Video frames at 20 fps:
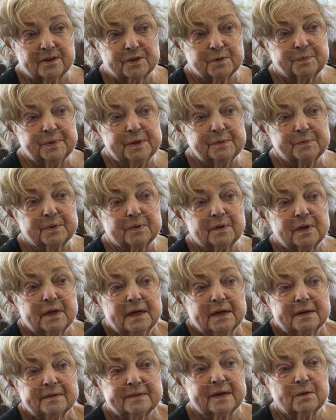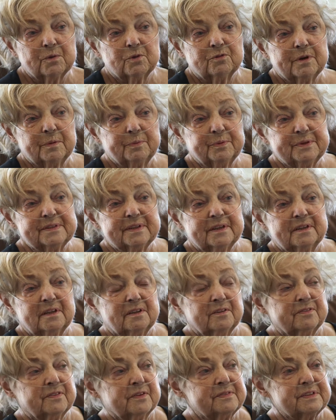other people that were
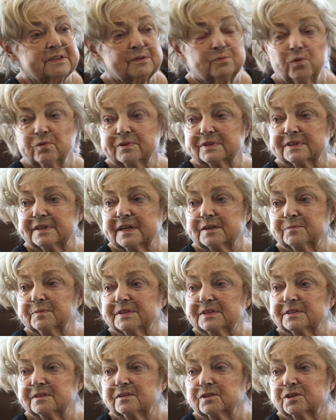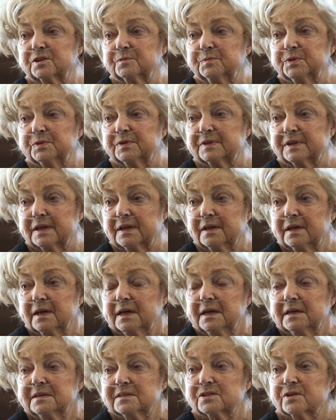representative of small segments in the community,
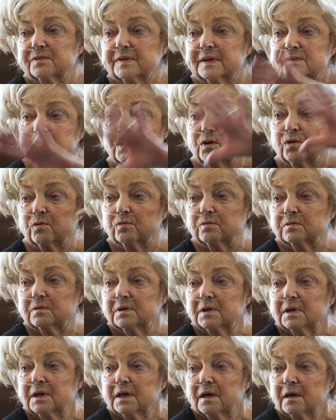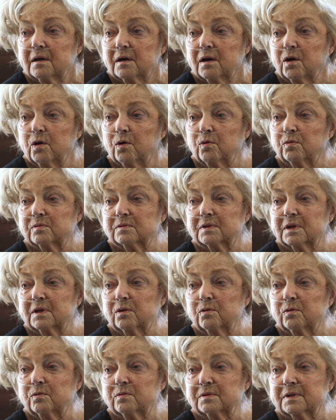so that the
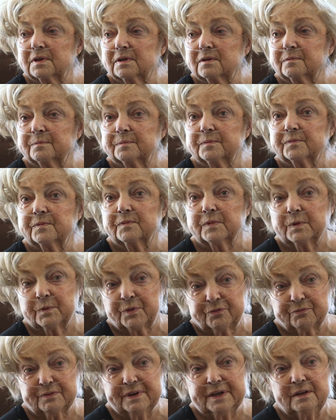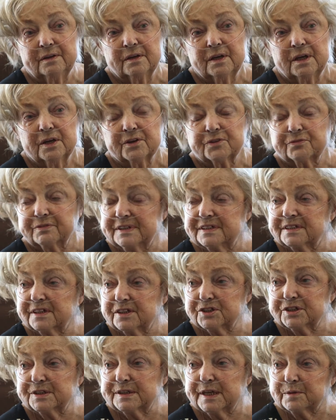there were three
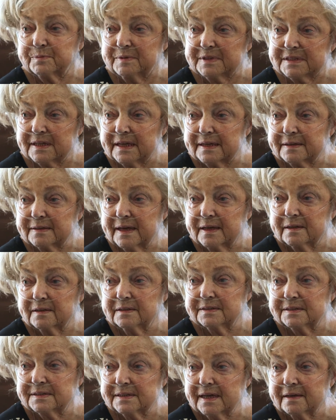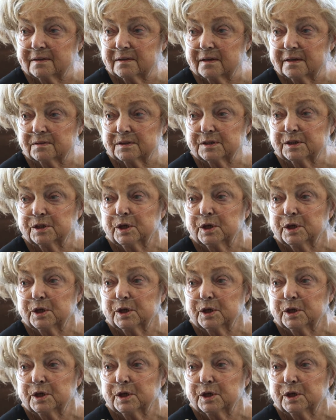such segments like that in Staten Island.